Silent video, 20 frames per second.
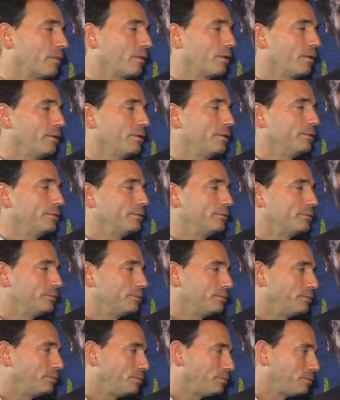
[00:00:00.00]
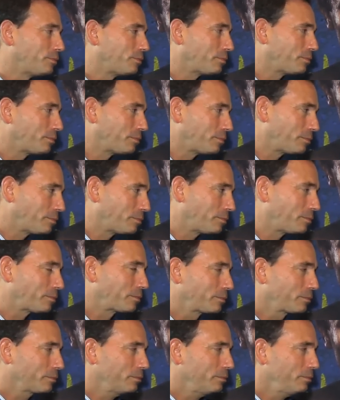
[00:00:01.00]

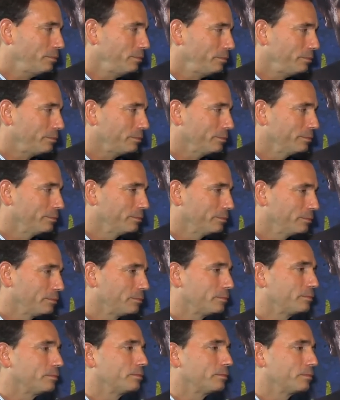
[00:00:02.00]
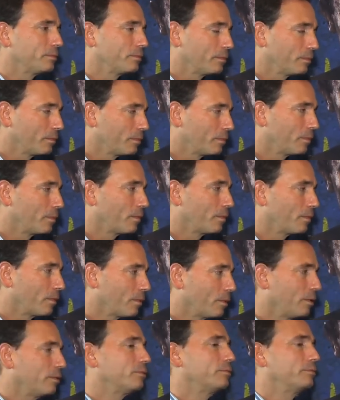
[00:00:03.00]

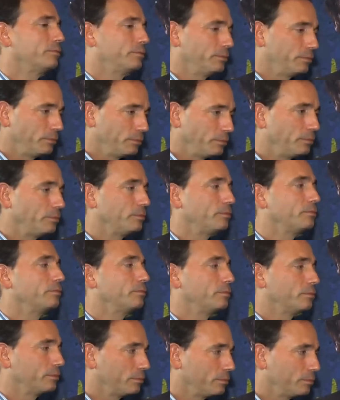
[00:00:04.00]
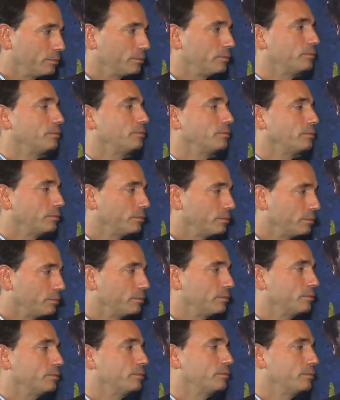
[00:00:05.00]

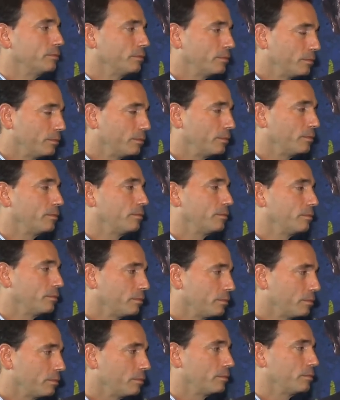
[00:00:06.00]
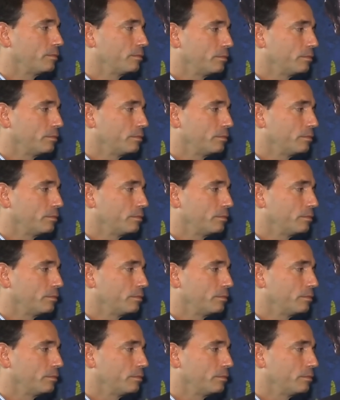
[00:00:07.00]
No words are spoken by the person on screen.